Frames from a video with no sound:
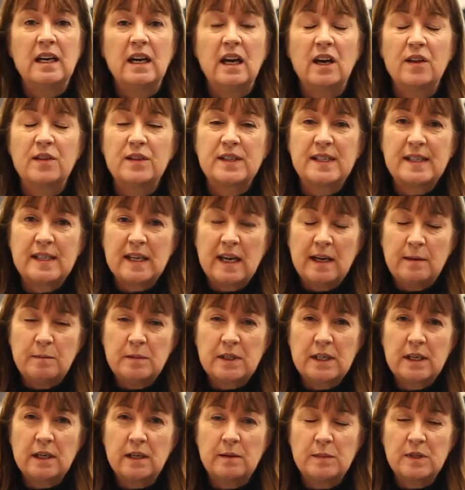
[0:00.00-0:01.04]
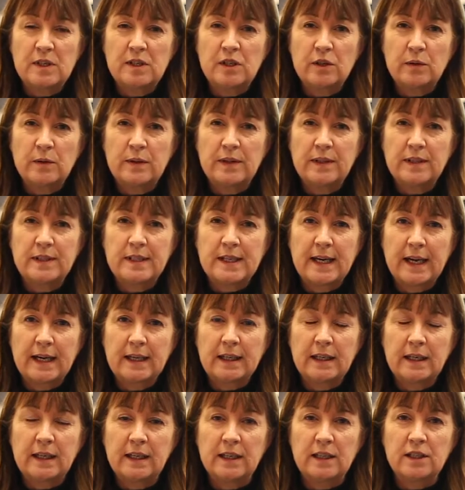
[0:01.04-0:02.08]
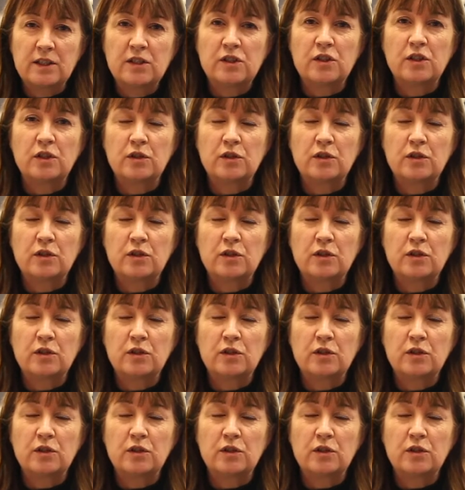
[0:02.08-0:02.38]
At the same time as doing the techniques,